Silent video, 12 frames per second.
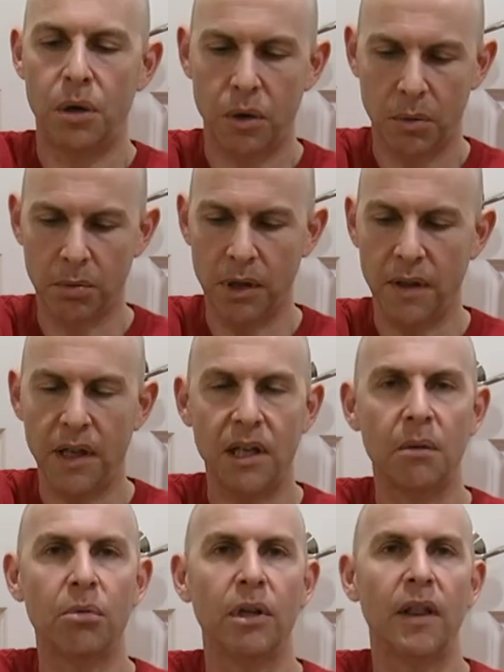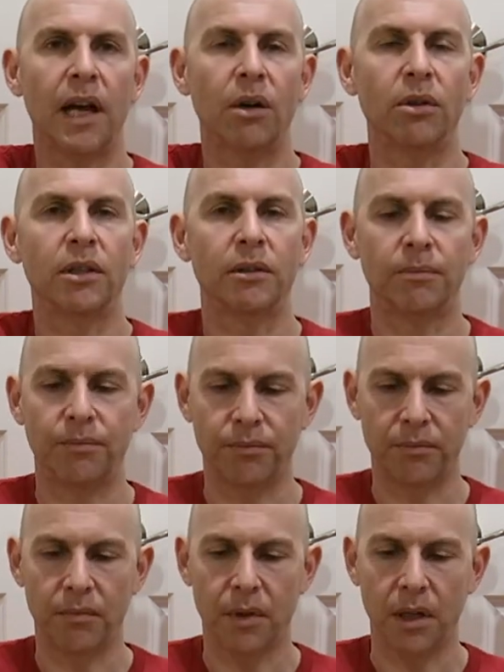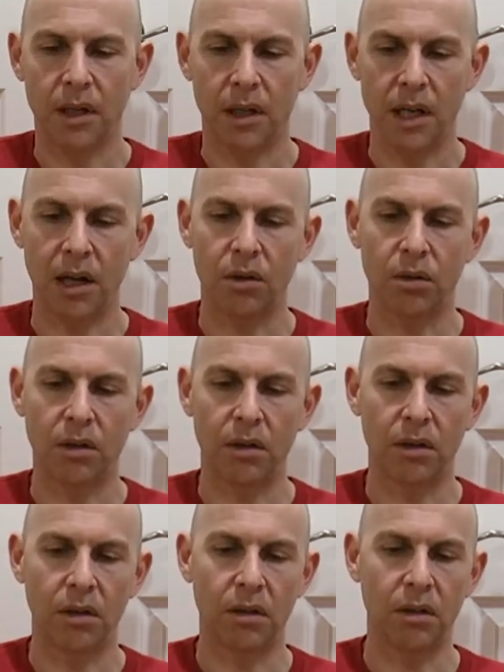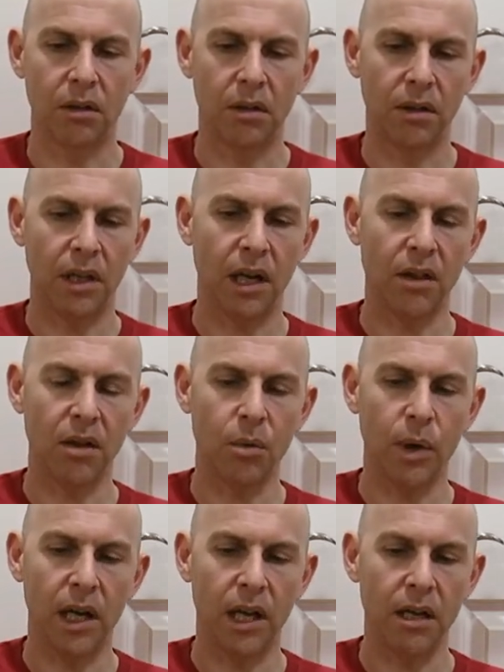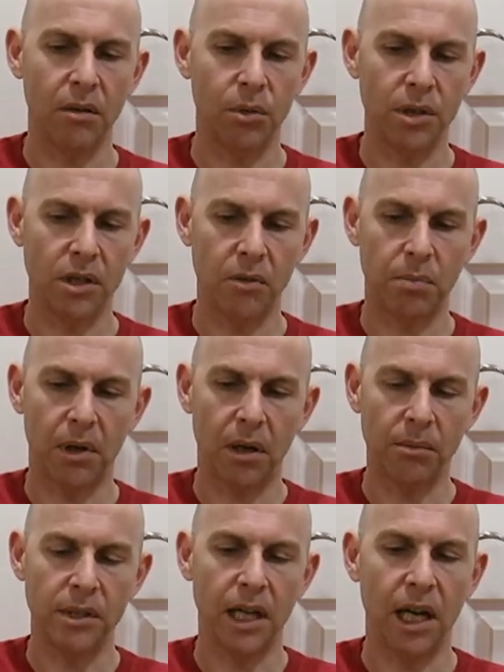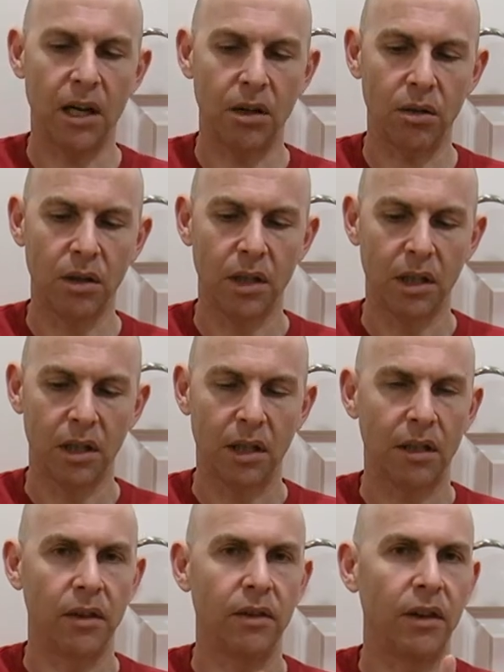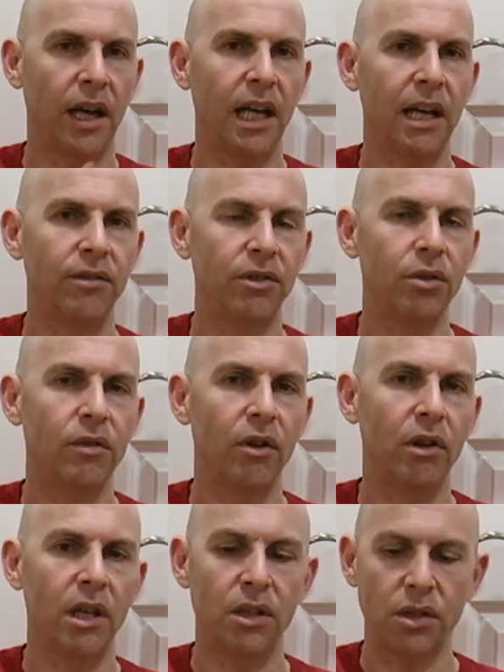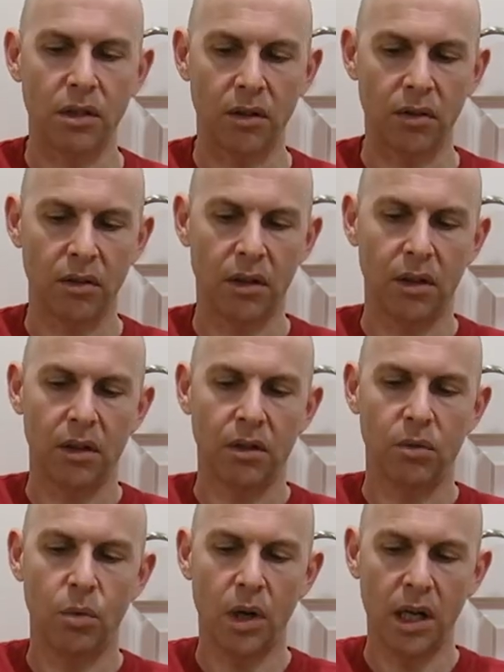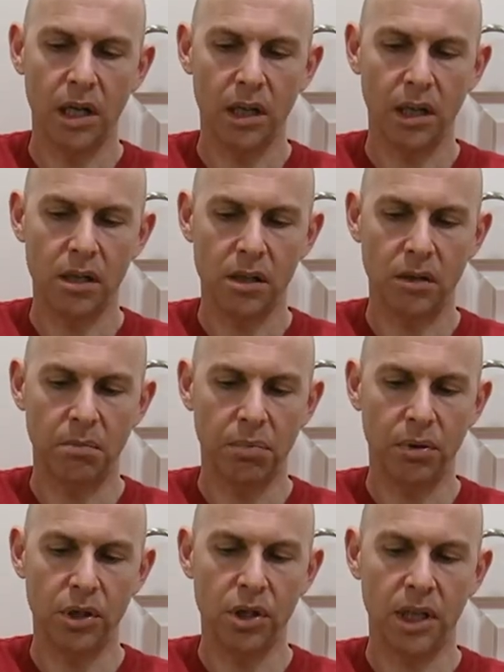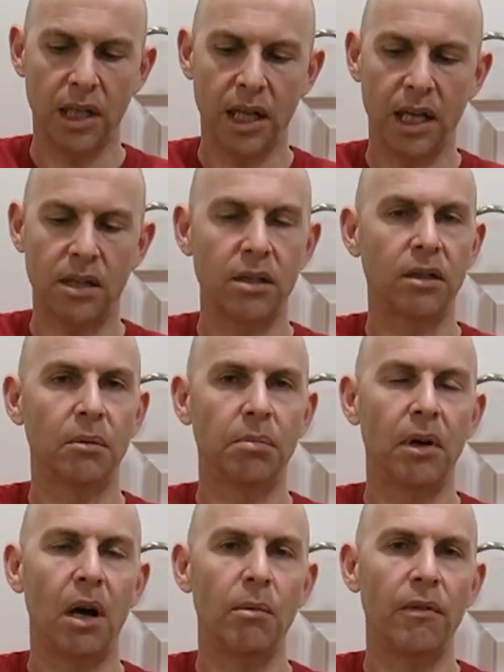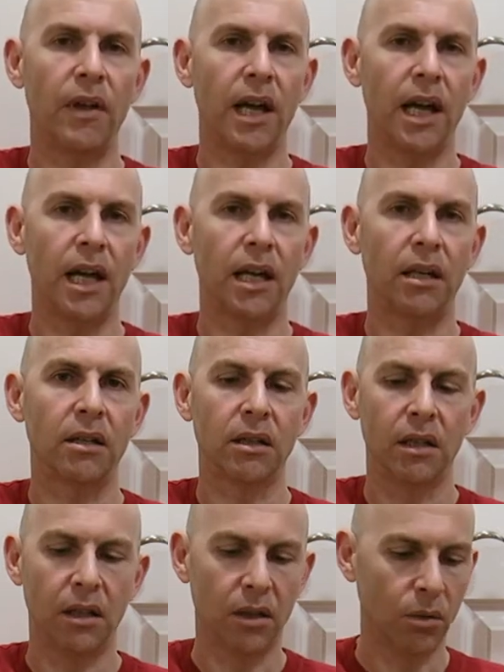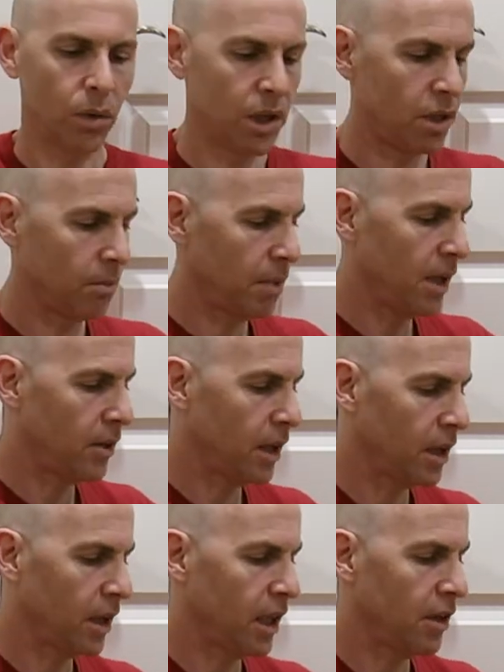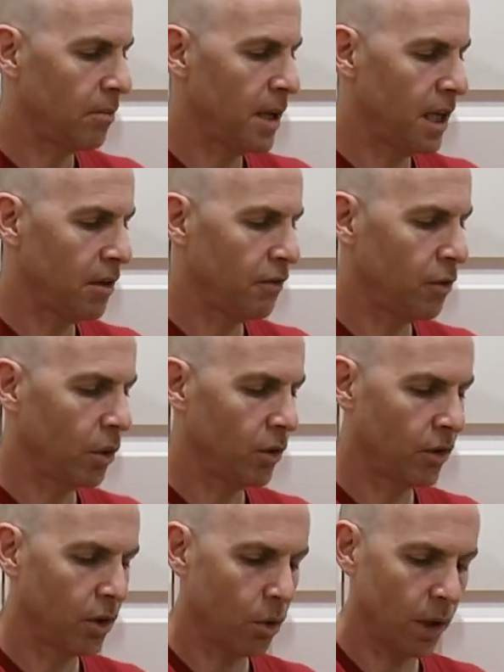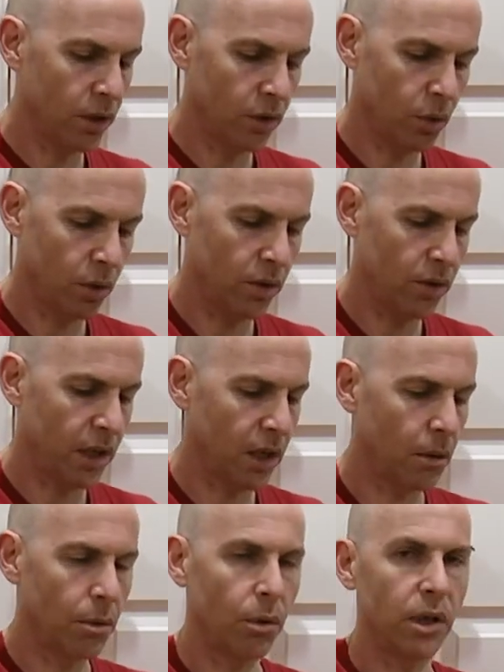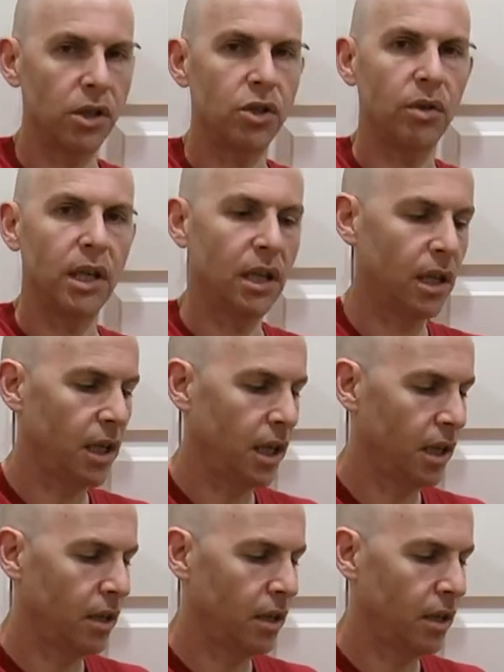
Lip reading: Breathe in and breathe out. Now, the other way, which is palm down, I have two variations. One is to push against the palm of the hand, which basically is making force going towards the elbow in a straight line.